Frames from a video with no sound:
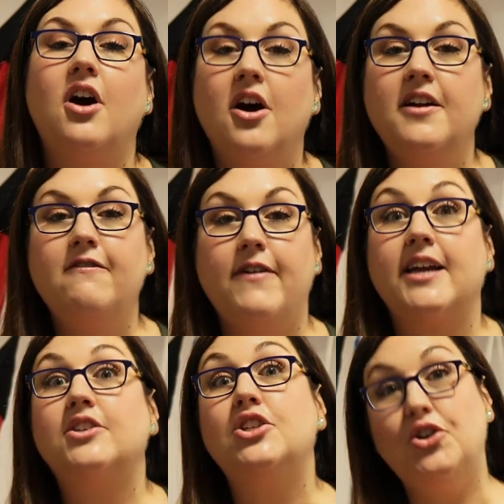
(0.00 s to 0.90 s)
are in
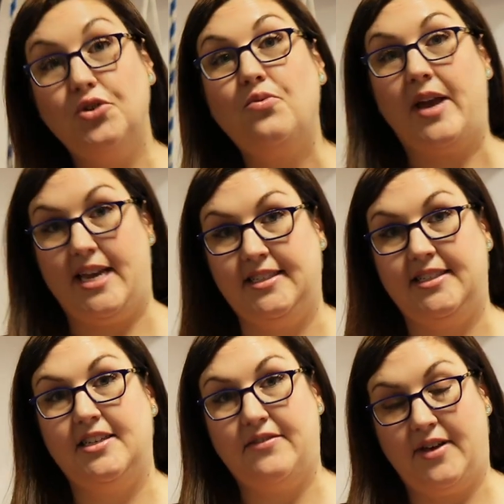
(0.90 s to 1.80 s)
fact two
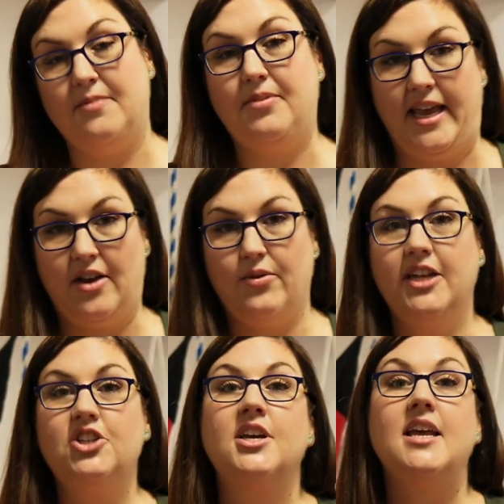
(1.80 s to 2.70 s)
ways to develop
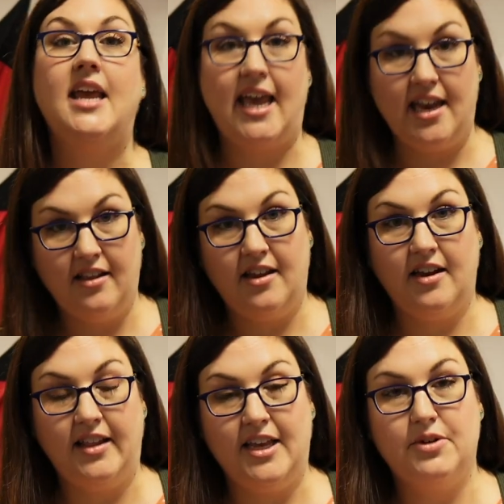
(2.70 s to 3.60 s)
language.
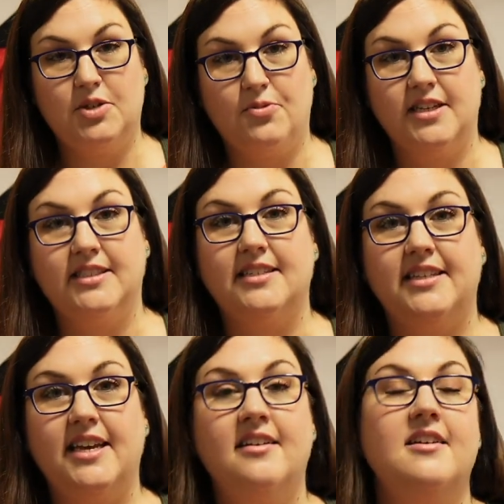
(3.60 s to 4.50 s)
Analytic language
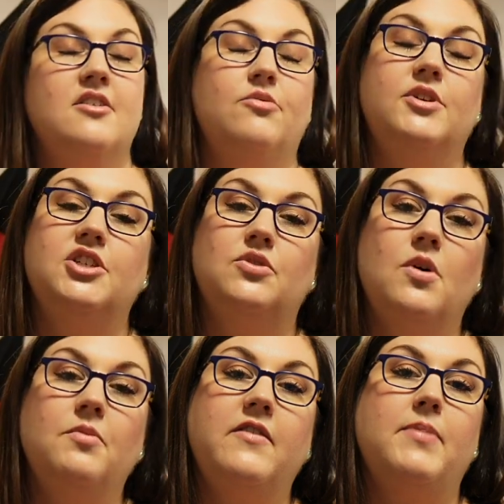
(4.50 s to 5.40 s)
processing, which is
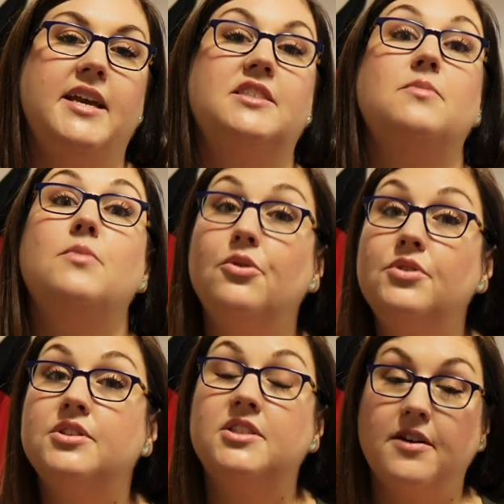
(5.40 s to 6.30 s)
what we base
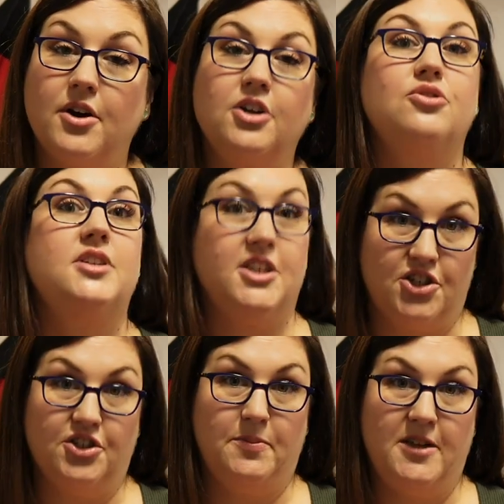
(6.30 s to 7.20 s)
most of our
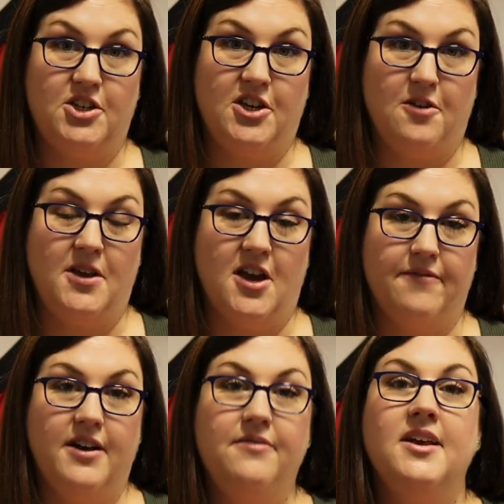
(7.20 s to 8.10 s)
traditional speech therapy
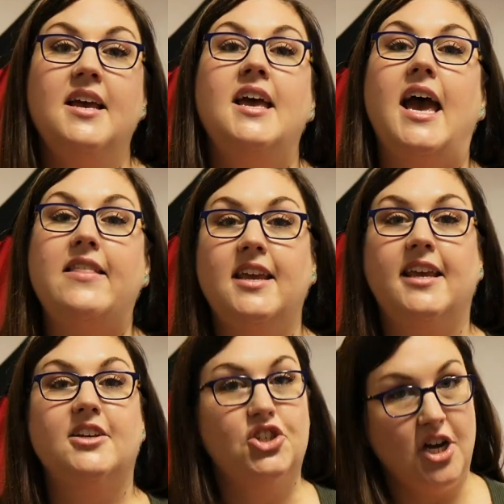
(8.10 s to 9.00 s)
off of, and then
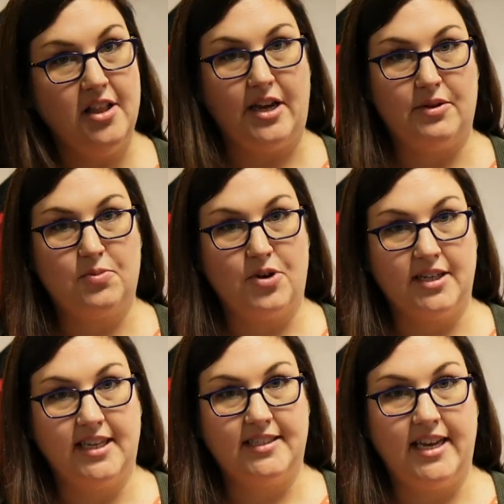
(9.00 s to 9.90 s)
Gestalt language
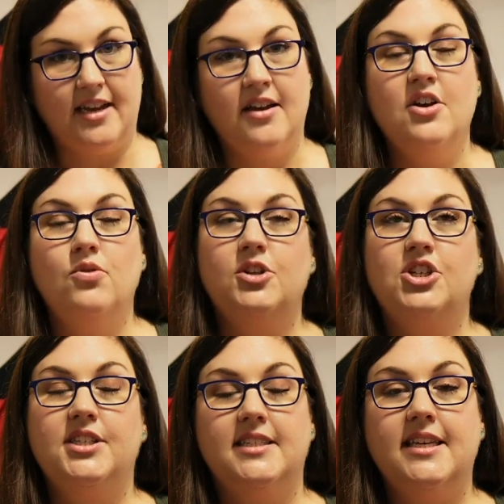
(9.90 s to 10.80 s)
processing, which
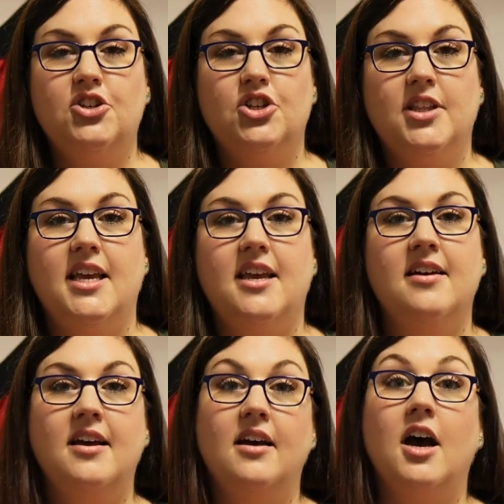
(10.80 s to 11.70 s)
is essentially
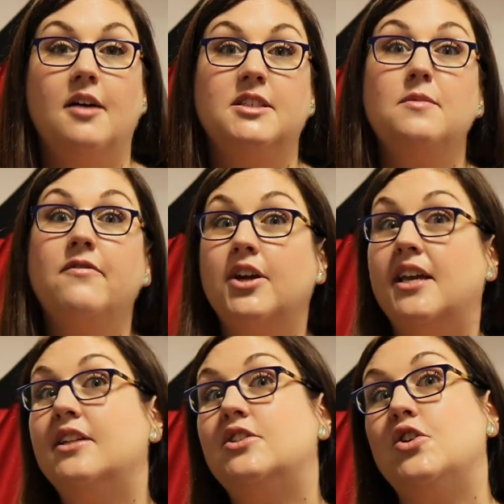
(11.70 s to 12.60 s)
um, some of our
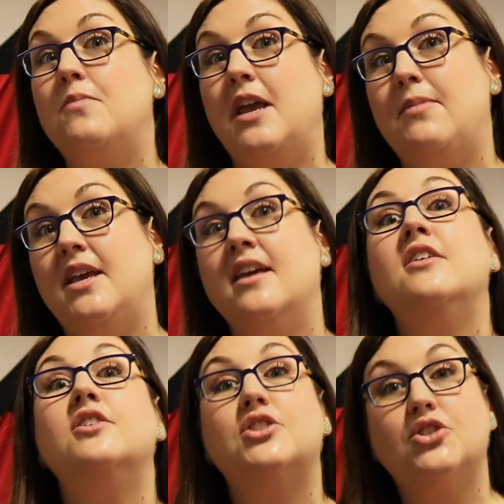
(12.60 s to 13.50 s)
kids who maybe
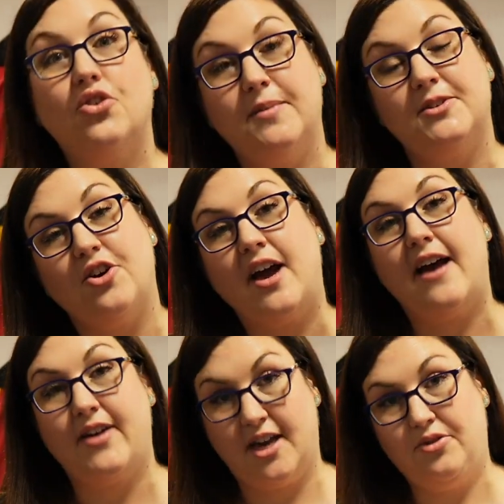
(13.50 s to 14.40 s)
script or
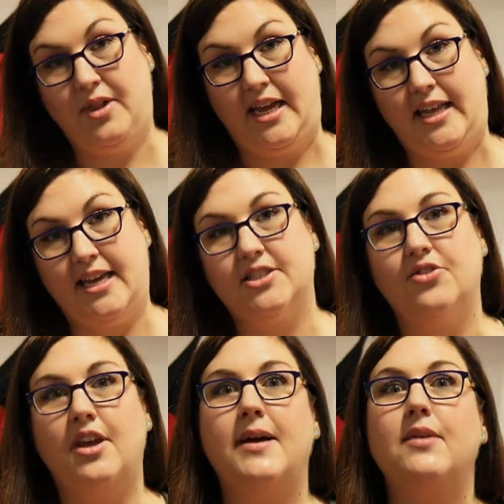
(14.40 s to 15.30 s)
have echolalia. So
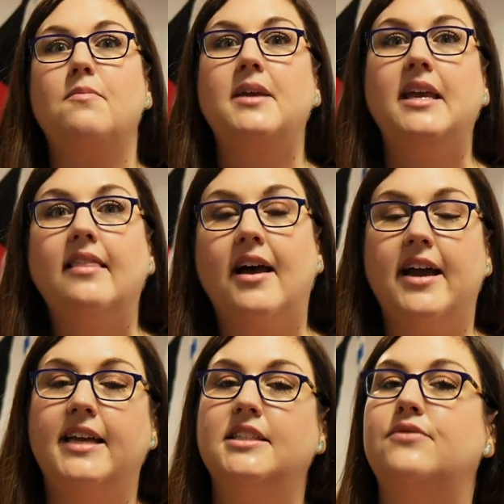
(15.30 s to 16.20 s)
they might repeat
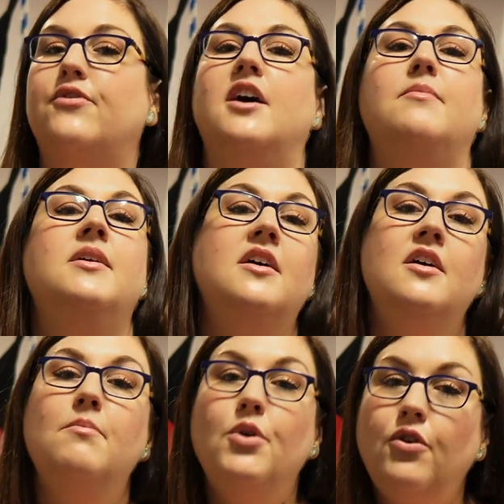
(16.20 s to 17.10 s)
lines from
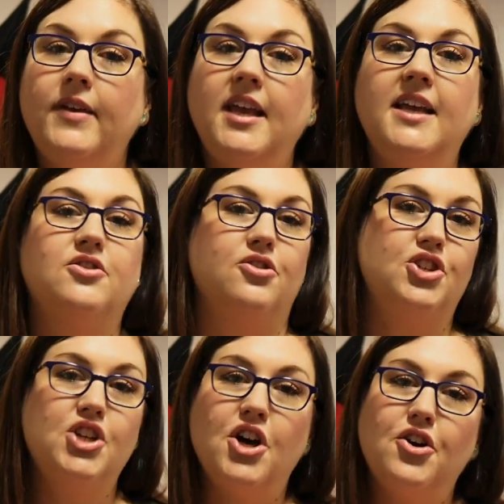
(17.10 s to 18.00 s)
movies or
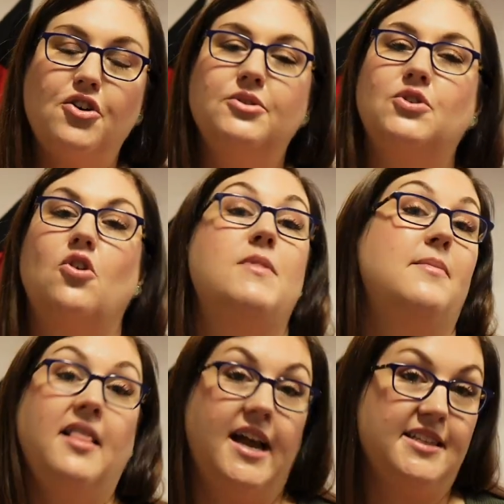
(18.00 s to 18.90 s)
shows or
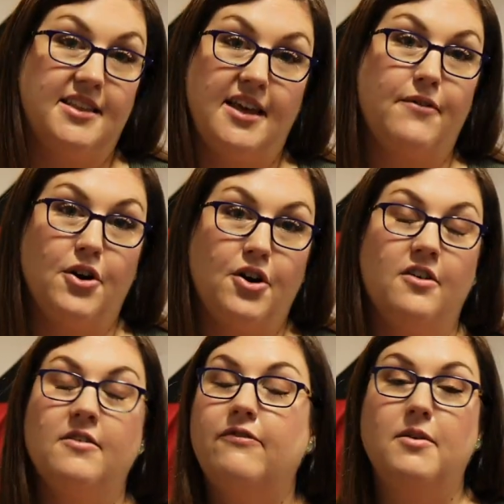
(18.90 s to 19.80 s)
maybe lines that they've
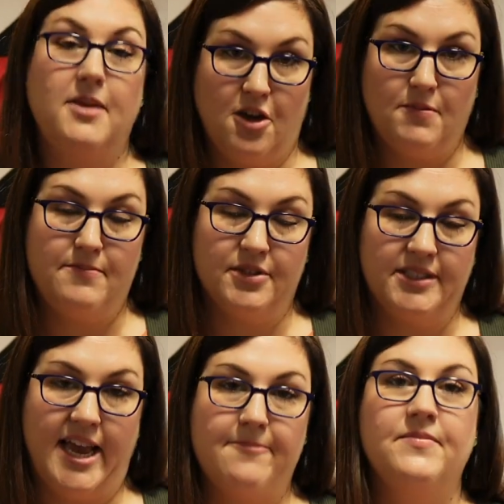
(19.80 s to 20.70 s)
heard familiar people
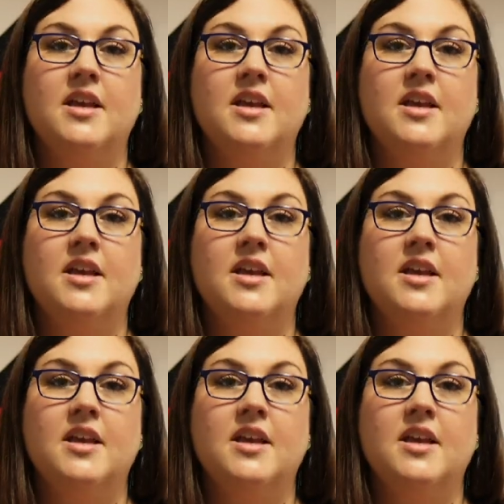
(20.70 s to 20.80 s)
say.